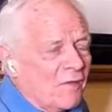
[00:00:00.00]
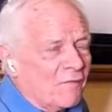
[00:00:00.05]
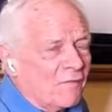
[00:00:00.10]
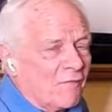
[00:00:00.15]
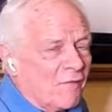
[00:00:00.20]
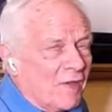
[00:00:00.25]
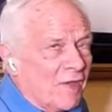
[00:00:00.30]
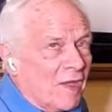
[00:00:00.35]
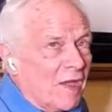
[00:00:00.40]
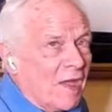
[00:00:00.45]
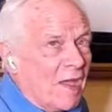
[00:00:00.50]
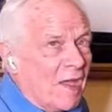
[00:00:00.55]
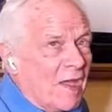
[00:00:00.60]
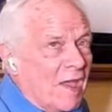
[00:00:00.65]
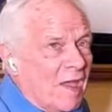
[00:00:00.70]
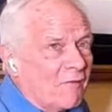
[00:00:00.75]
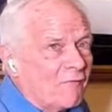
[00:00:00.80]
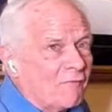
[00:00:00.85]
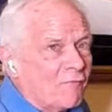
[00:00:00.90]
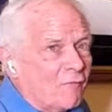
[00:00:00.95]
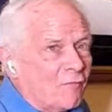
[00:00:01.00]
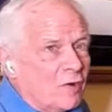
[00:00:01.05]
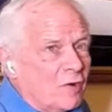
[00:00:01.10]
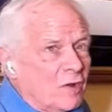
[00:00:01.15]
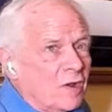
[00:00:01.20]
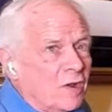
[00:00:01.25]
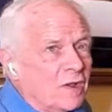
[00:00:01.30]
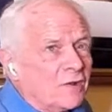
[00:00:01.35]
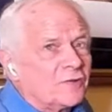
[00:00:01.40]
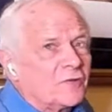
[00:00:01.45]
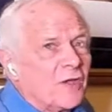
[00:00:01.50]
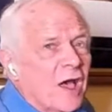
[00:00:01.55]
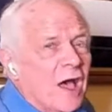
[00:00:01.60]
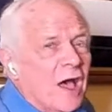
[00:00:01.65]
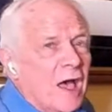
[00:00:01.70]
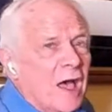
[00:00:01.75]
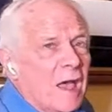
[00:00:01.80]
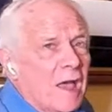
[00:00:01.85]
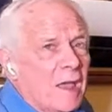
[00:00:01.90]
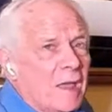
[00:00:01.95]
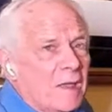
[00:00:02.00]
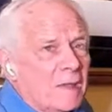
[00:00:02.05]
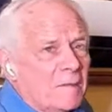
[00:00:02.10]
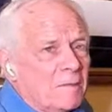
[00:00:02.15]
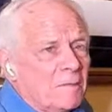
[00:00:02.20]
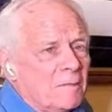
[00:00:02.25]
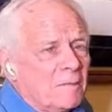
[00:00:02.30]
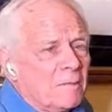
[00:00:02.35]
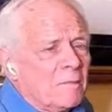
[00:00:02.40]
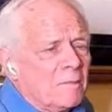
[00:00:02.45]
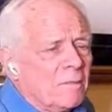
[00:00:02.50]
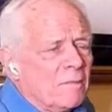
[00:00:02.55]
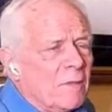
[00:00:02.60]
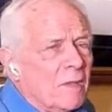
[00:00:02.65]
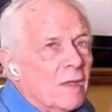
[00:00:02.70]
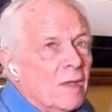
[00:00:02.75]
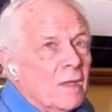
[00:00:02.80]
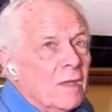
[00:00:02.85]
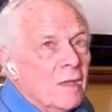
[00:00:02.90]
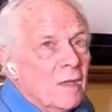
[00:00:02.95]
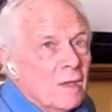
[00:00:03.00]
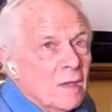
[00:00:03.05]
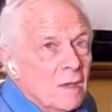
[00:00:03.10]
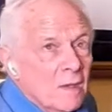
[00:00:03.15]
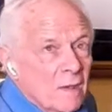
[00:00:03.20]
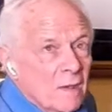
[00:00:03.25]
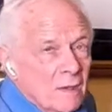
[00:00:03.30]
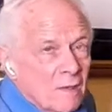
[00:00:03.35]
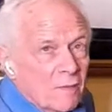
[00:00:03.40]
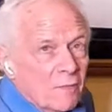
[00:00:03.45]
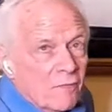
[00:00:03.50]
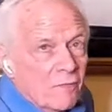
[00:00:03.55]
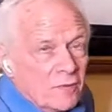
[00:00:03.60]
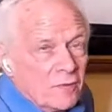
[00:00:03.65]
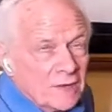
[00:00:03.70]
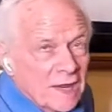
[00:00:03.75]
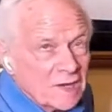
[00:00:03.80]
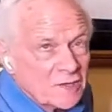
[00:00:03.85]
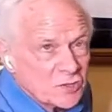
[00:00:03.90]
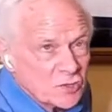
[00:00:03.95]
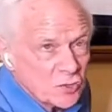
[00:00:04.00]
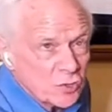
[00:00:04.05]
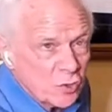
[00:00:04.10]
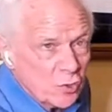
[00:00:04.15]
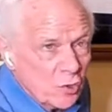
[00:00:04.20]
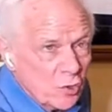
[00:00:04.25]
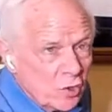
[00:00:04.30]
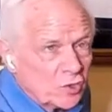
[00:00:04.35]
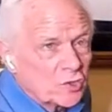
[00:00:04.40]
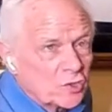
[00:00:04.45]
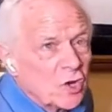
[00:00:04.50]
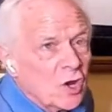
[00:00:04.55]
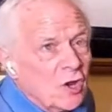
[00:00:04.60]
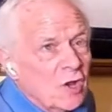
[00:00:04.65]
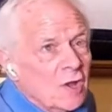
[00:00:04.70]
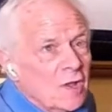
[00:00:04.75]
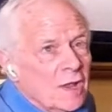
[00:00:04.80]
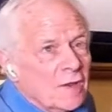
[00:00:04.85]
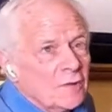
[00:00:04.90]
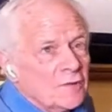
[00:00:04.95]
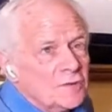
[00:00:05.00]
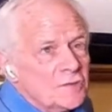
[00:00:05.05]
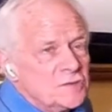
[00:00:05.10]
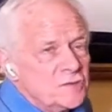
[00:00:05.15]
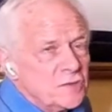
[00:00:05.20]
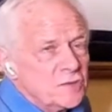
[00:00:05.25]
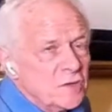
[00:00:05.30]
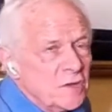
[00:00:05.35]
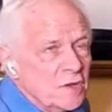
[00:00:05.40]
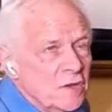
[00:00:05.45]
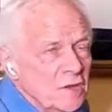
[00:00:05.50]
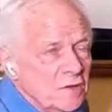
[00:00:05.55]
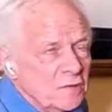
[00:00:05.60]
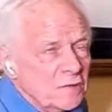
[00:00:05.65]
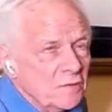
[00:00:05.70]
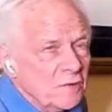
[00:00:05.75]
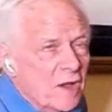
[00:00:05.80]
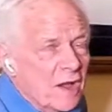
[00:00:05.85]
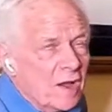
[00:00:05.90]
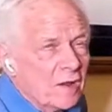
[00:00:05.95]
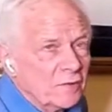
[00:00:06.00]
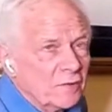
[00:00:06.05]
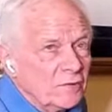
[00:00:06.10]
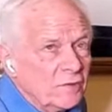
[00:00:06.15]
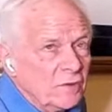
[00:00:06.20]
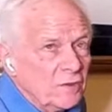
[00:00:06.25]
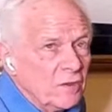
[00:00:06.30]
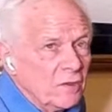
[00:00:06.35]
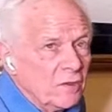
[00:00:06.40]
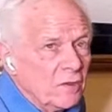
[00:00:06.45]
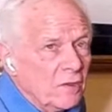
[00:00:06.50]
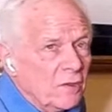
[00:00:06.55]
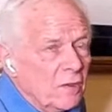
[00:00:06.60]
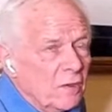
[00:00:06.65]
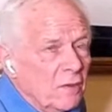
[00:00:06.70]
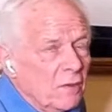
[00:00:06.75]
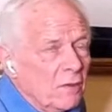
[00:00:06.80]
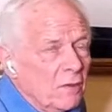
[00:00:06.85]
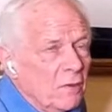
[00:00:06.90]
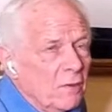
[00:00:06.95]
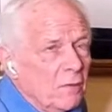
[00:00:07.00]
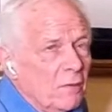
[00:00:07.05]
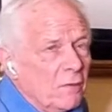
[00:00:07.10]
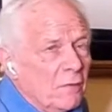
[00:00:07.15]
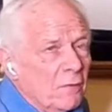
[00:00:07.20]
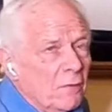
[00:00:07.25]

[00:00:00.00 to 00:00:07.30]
every time that I took and did not give.